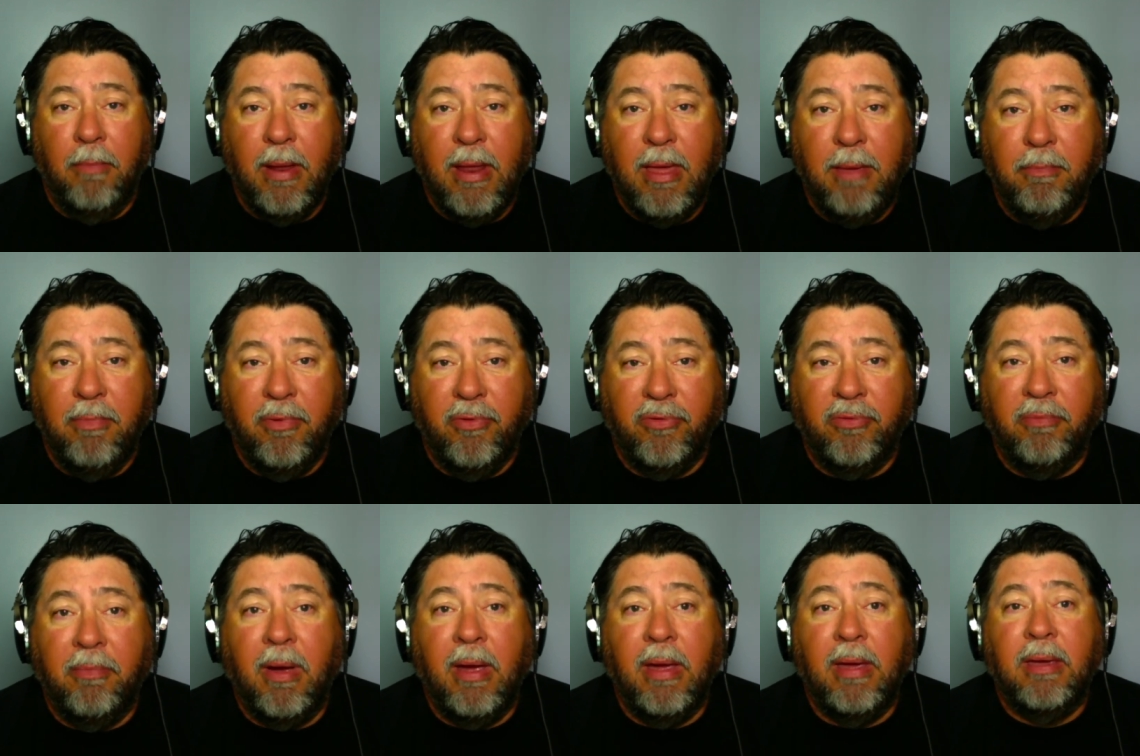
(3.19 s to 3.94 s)
My name
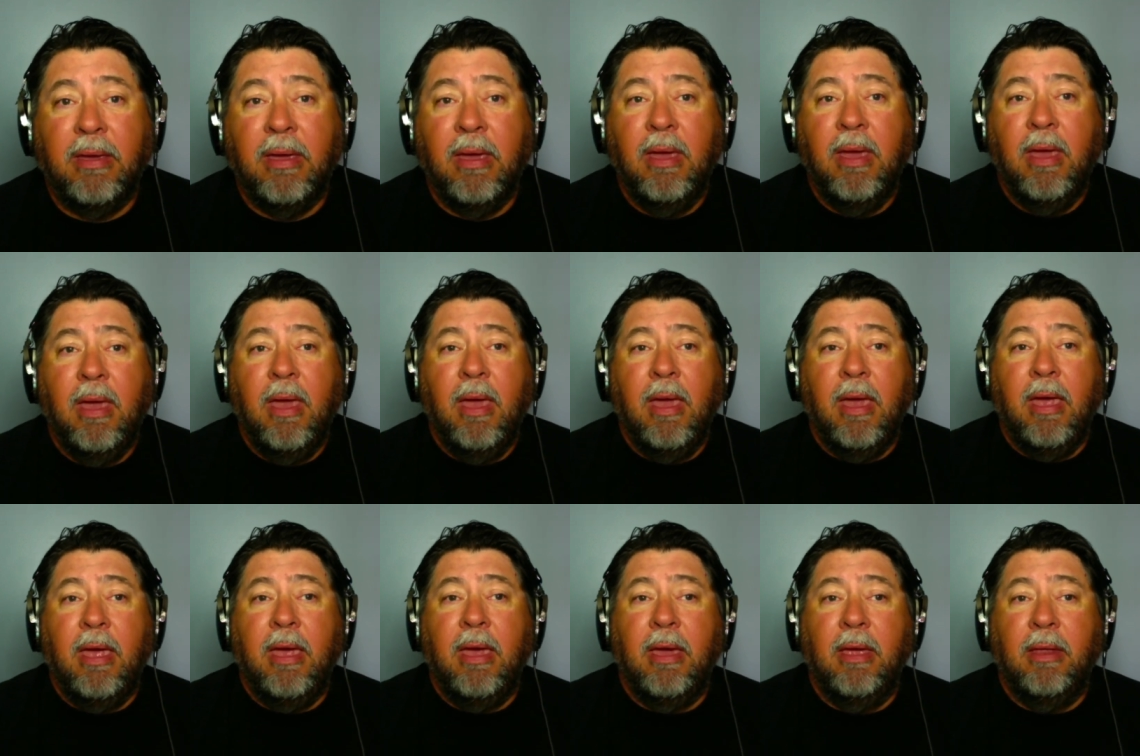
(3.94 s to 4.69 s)
is Mike,
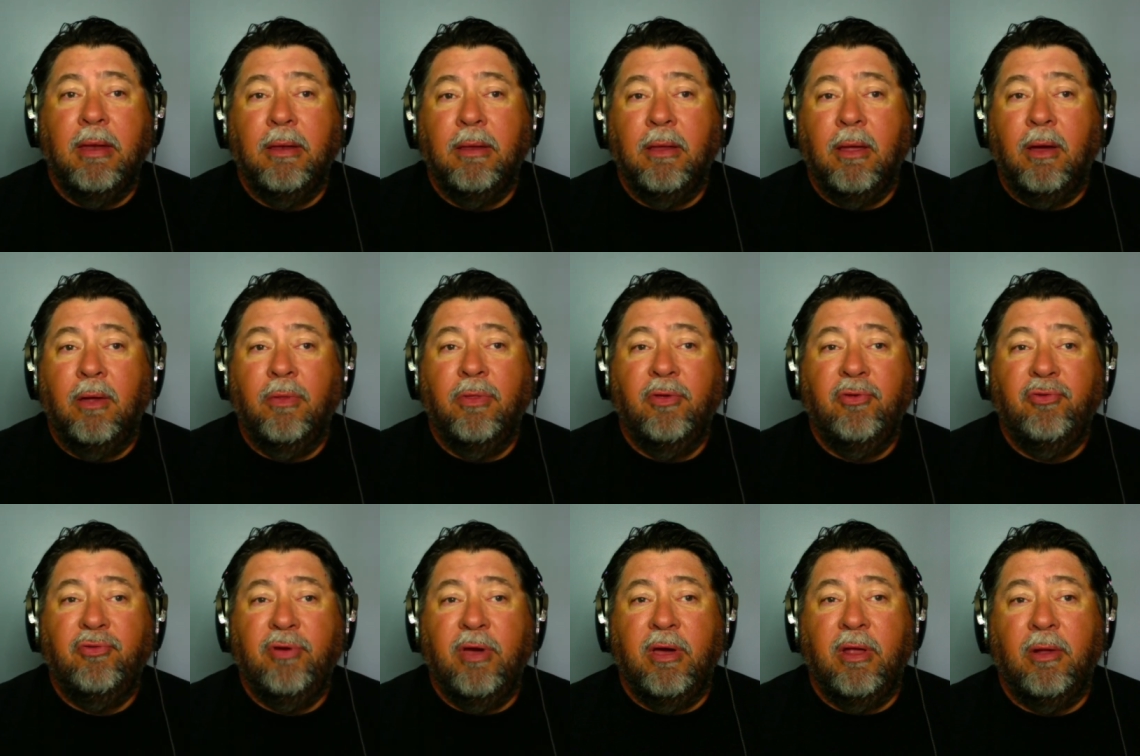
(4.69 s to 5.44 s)
and on
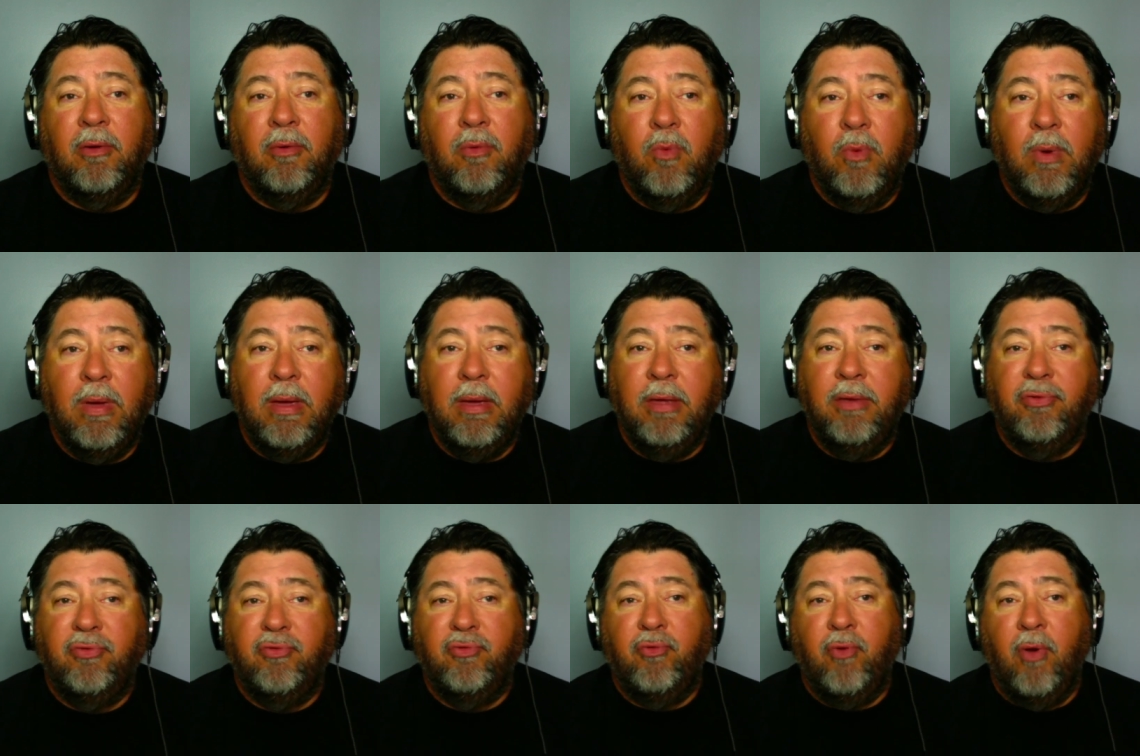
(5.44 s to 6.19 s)
this channel
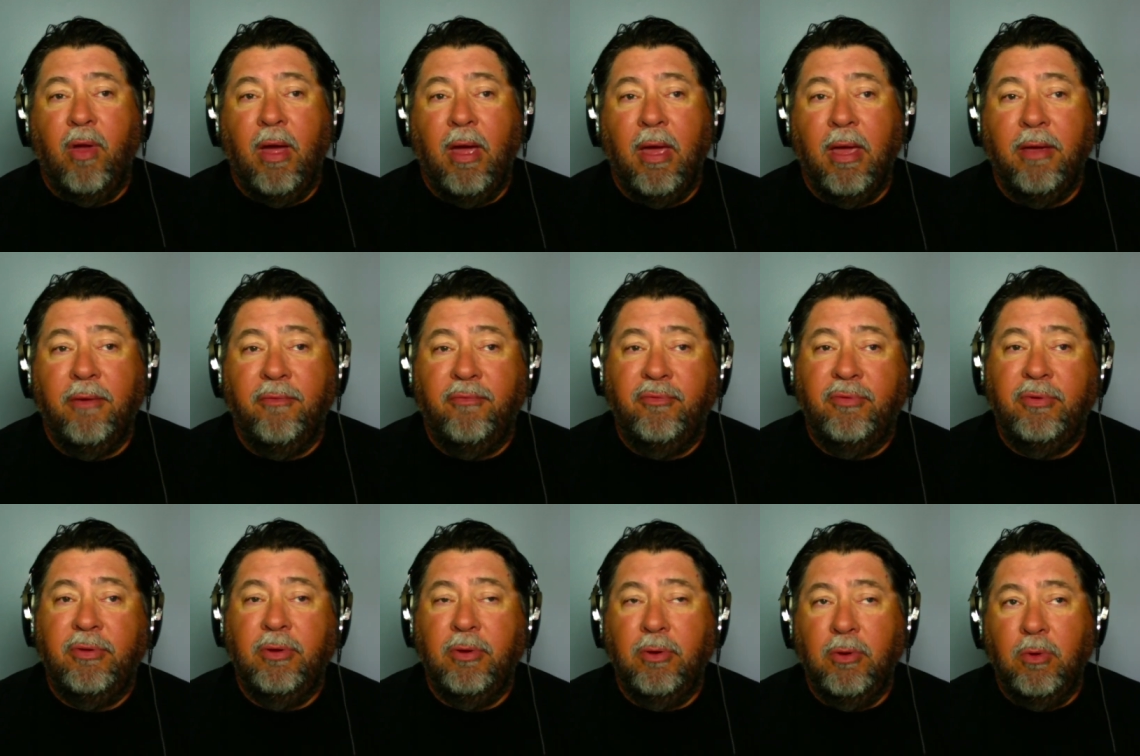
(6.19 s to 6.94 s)
we
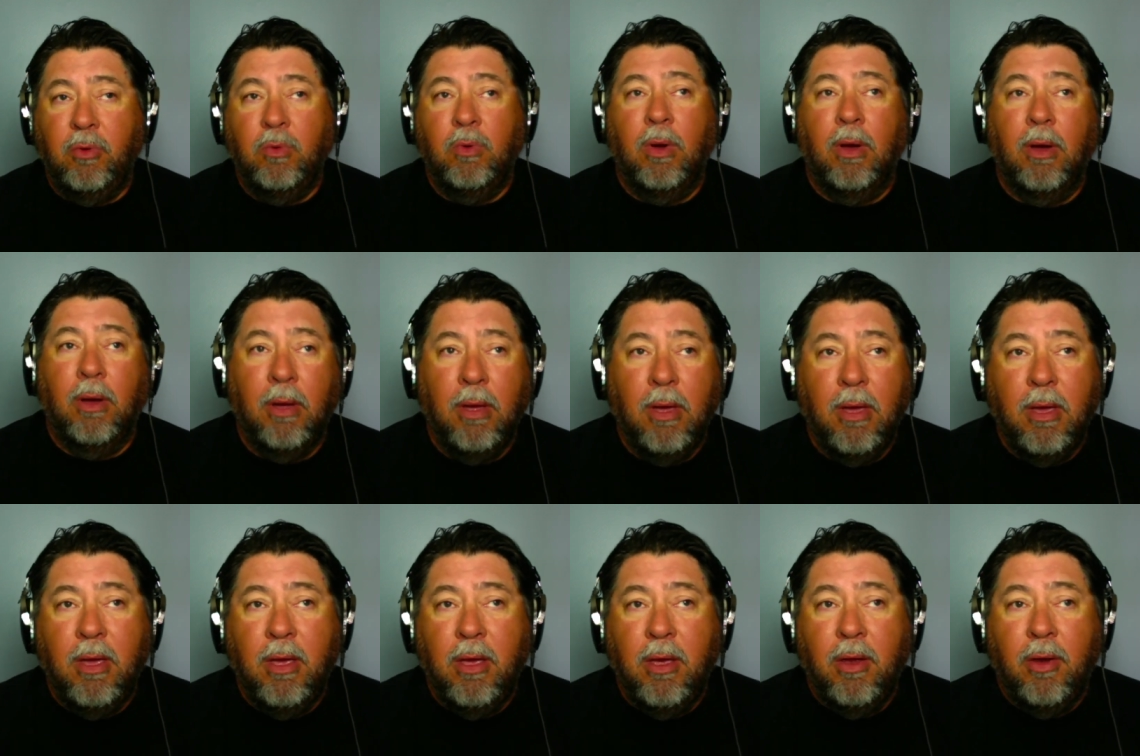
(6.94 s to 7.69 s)
strive to uh,
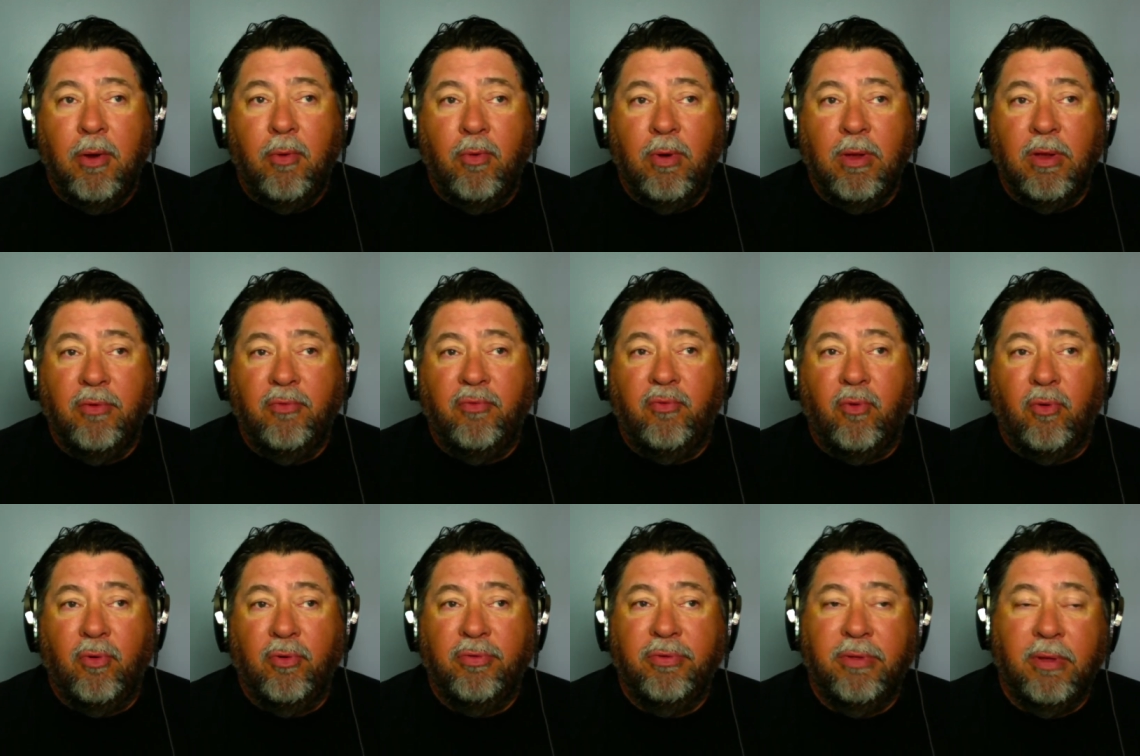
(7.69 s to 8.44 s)

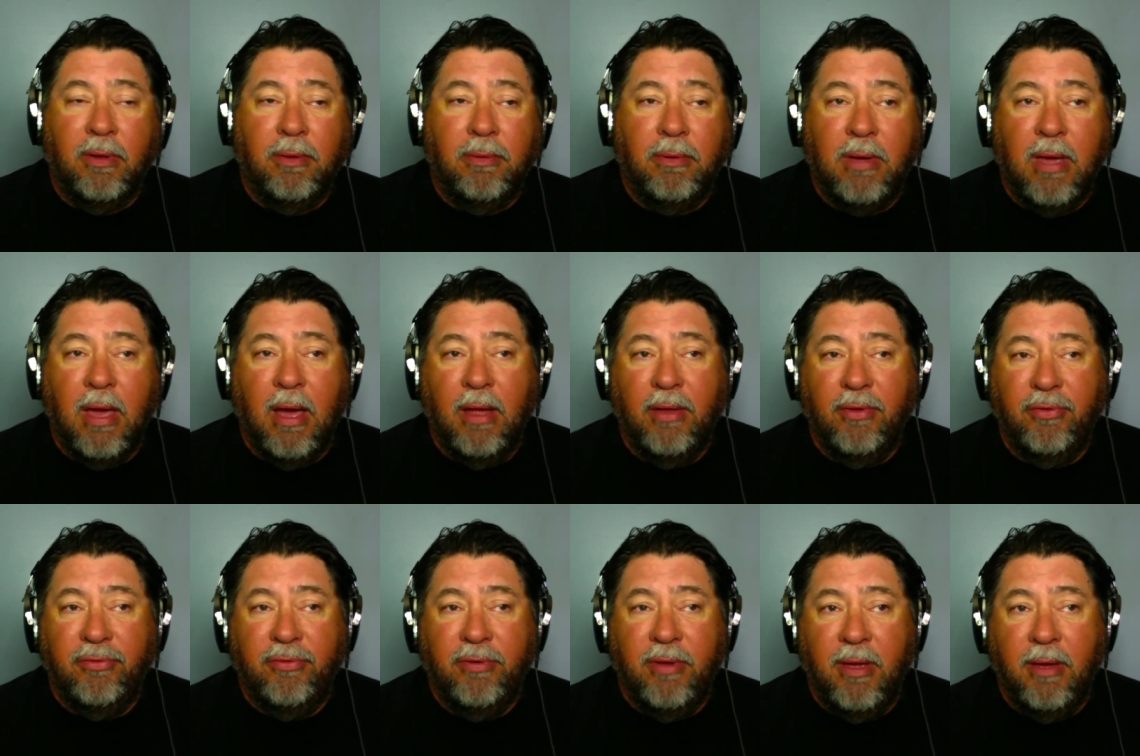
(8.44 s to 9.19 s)
reinforce the
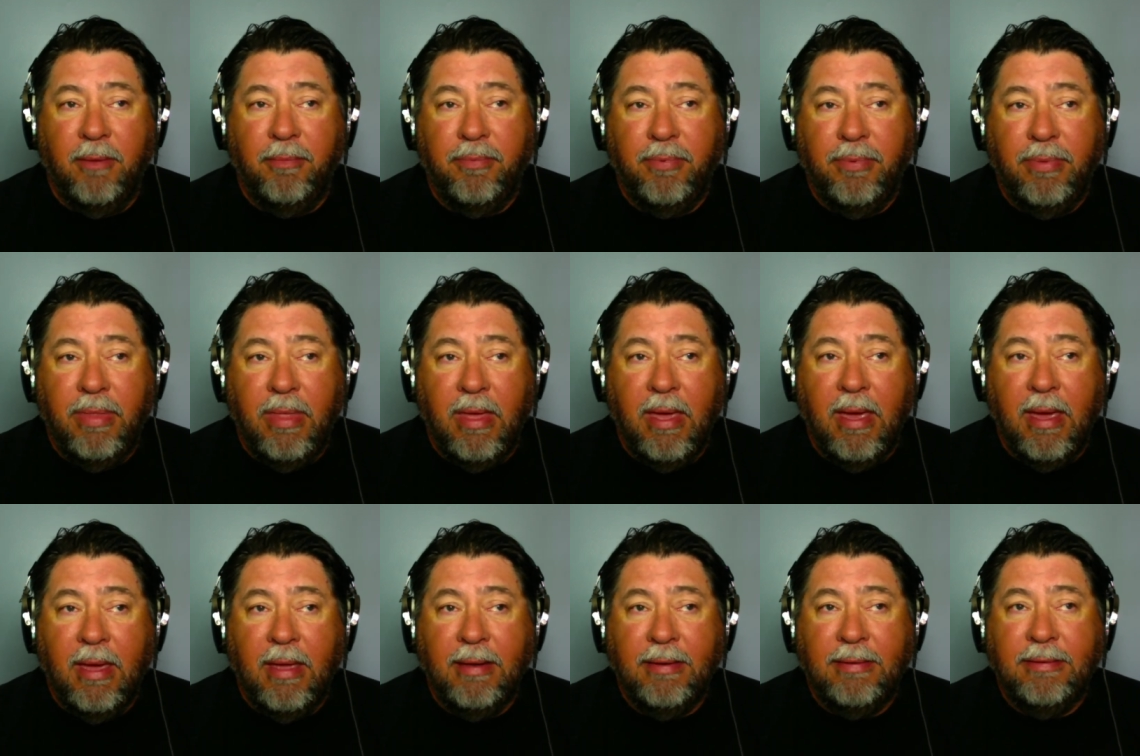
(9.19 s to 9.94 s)
concept
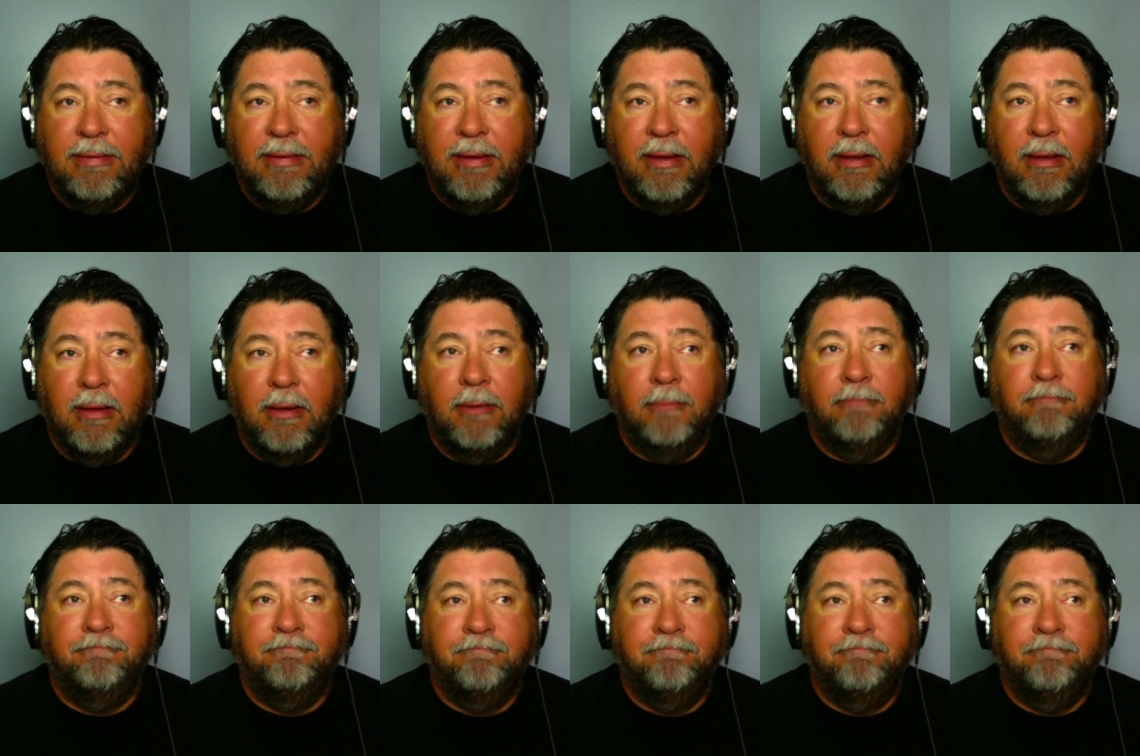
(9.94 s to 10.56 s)
that uh,